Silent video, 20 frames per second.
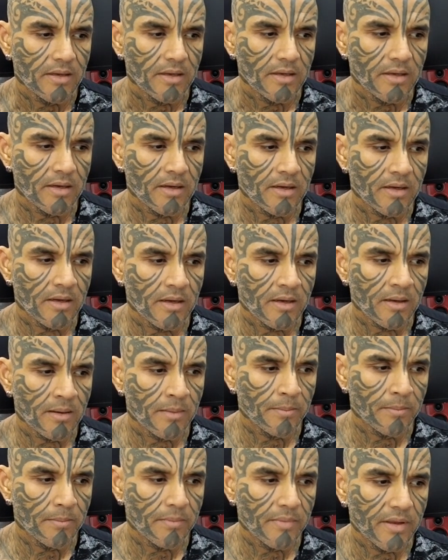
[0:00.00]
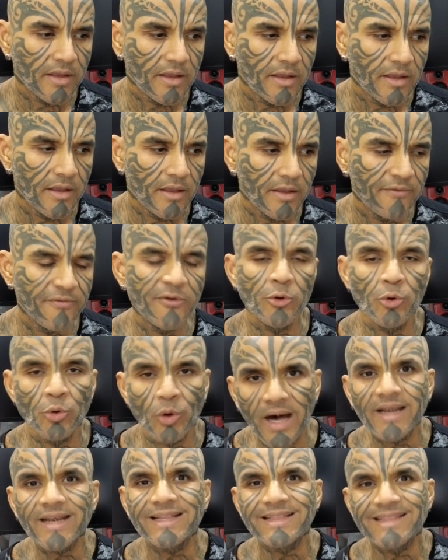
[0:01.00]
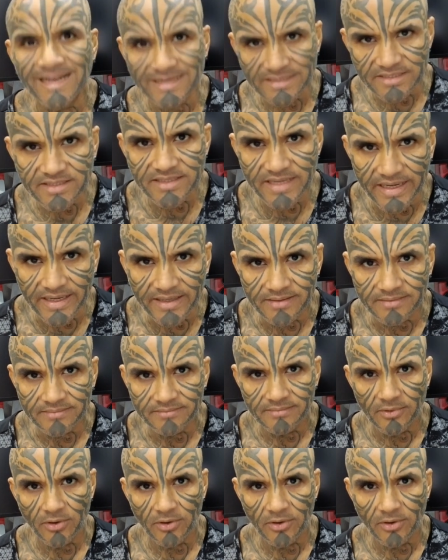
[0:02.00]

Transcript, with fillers: um, if you are in that state,